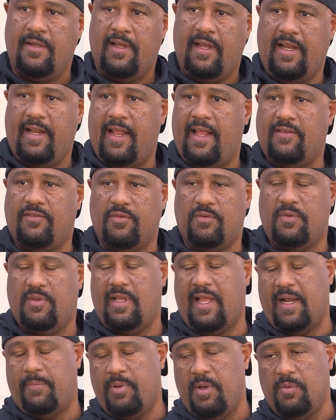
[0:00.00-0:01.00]
And as
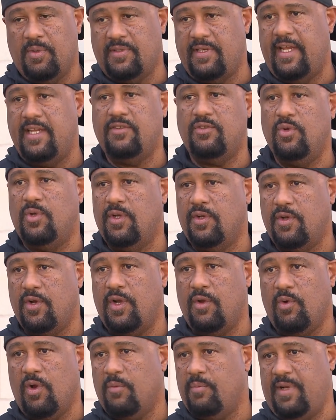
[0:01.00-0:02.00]
a lot of people say, he's doing the
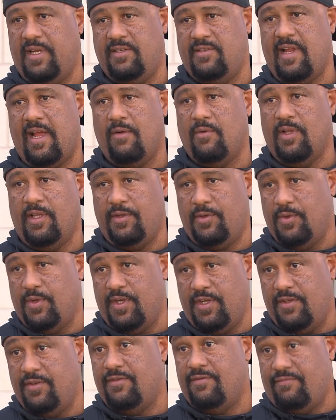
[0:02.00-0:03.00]
dirty work, but he's not really doing
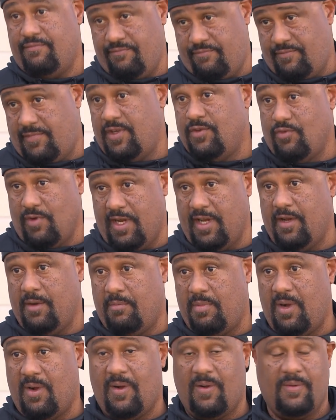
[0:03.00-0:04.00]
it. He's, he's running the
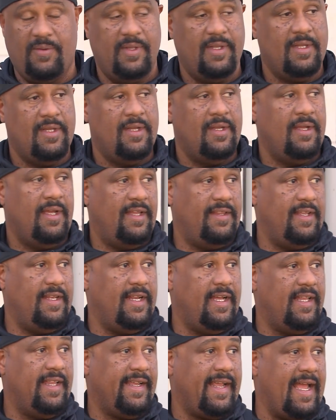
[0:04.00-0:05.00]
ball. And then
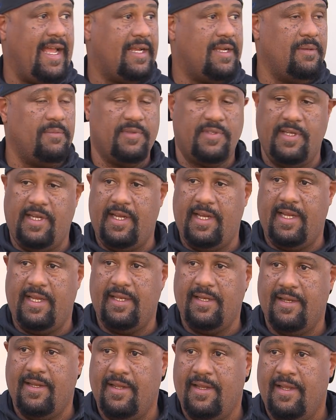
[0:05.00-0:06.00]
the other guy comes
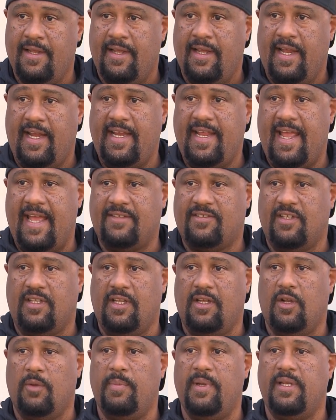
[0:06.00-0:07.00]
in, and he has a
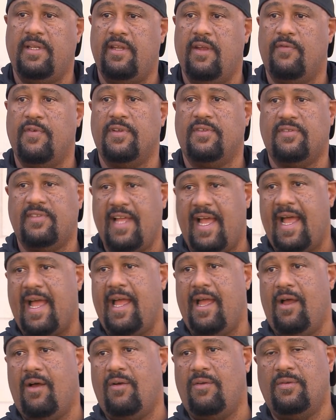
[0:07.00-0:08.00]
little bit different
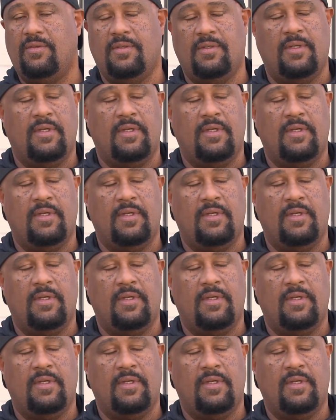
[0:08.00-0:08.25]
style.